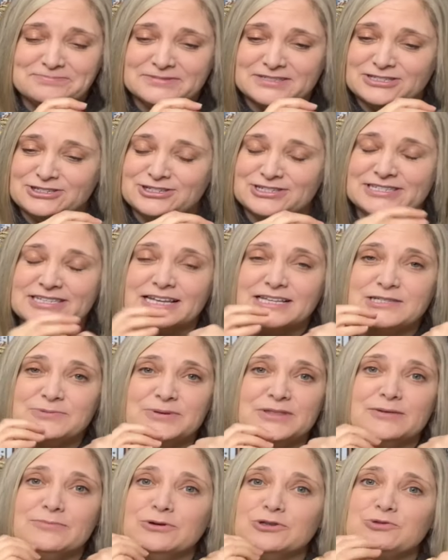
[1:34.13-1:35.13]
just sends me
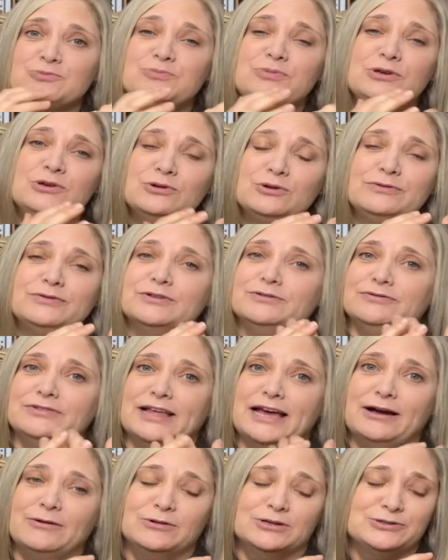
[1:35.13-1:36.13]
the most beautiful
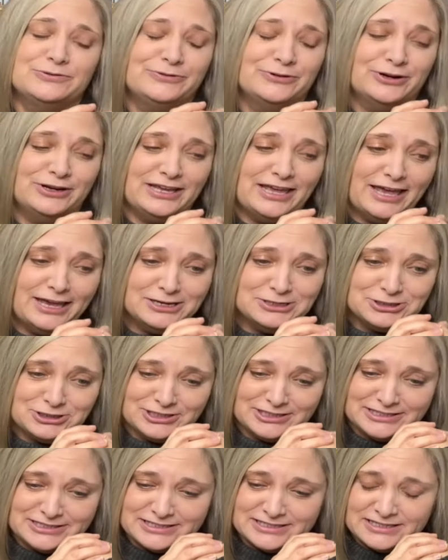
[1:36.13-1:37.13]
flowers for
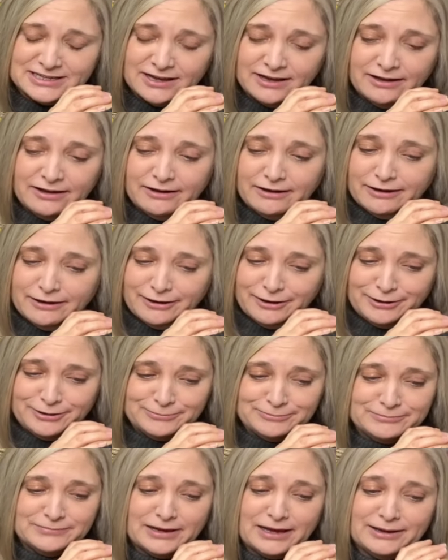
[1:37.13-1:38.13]
occasions,
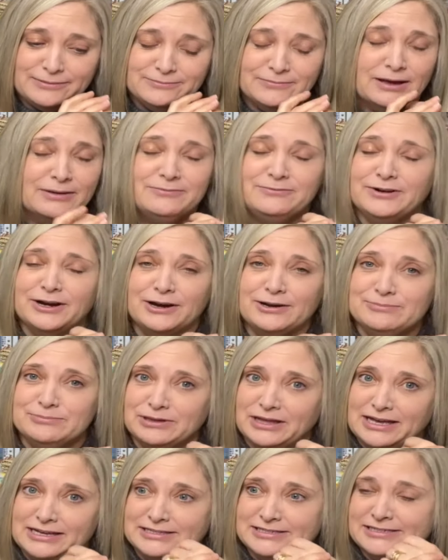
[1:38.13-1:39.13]
I'm very
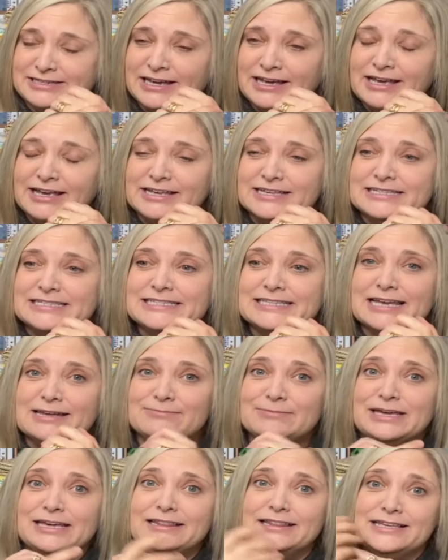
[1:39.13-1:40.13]
blessed, sent
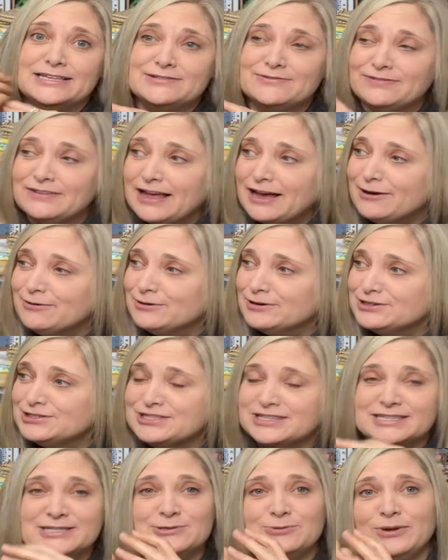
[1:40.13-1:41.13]
me these flowers
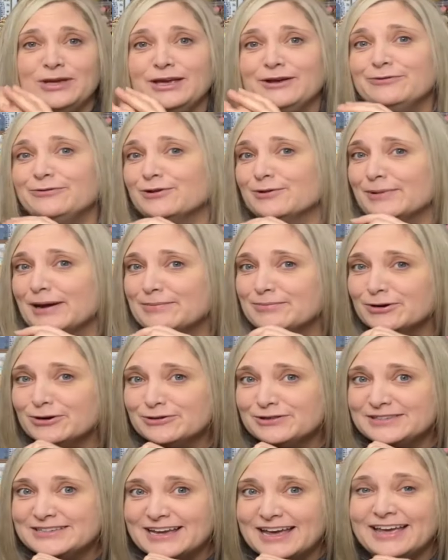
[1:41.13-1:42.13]
this week for my
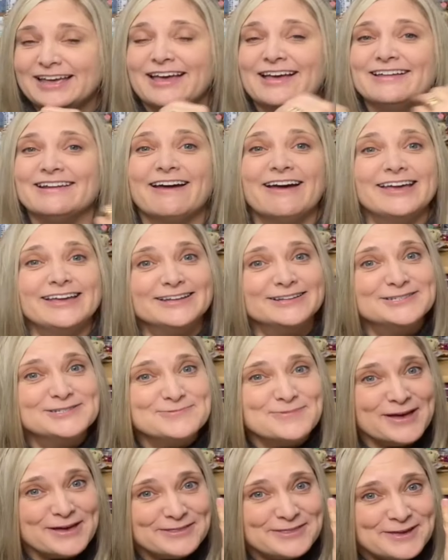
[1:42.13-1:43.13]
birthday, and I can
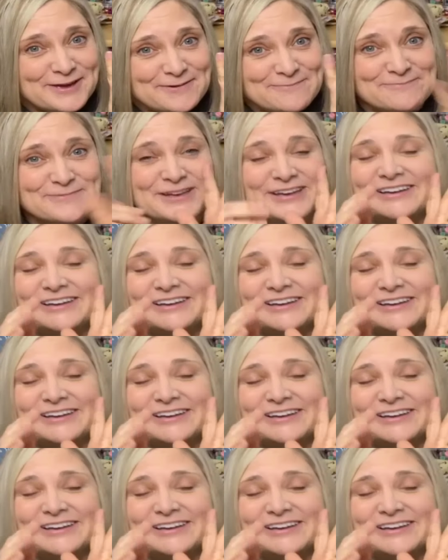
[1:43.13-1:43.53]
smell them.